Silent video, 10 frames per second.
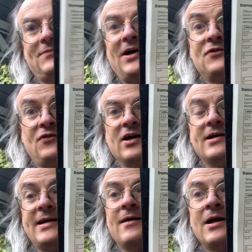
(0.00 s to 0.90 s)
Advan
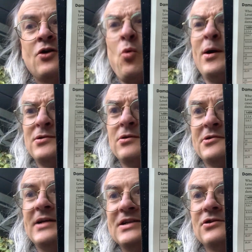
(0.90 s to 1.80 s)
yeah, quite a long
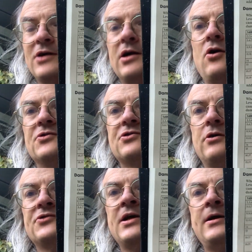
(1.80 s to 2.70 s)
section on, on, on scrolls.